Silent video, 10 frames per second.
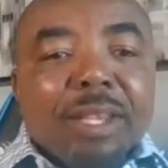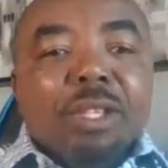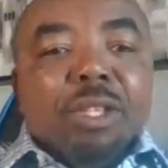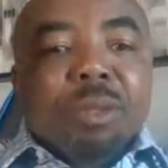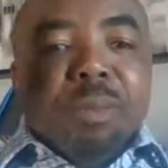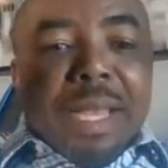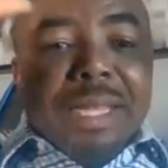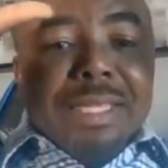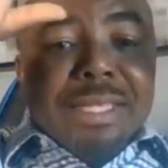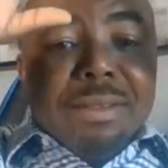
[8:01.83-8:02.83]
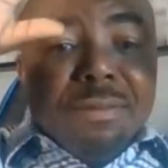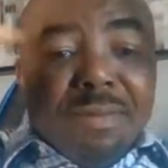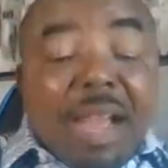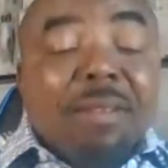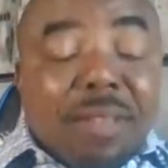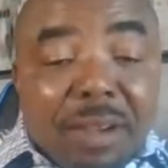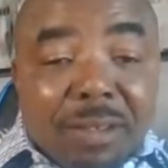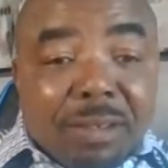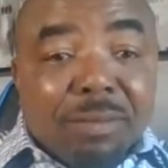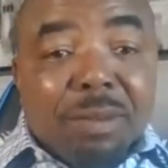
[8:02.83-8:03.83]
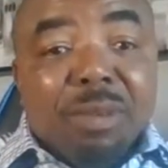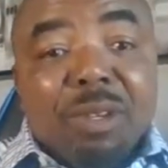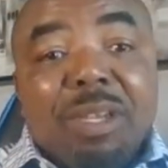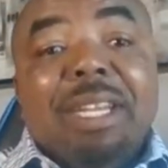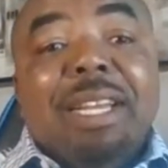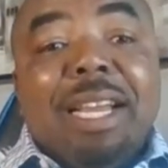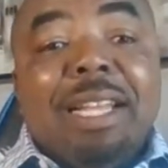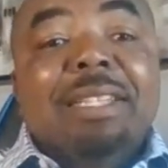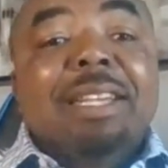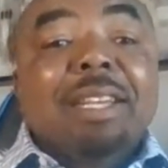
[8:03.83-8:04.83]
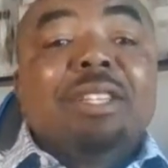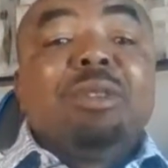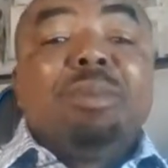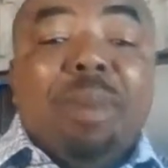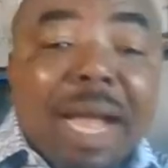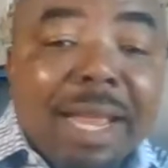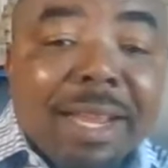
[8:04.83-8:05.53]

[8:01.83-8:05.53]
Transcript: You spent the 5,000 from the credit card to buy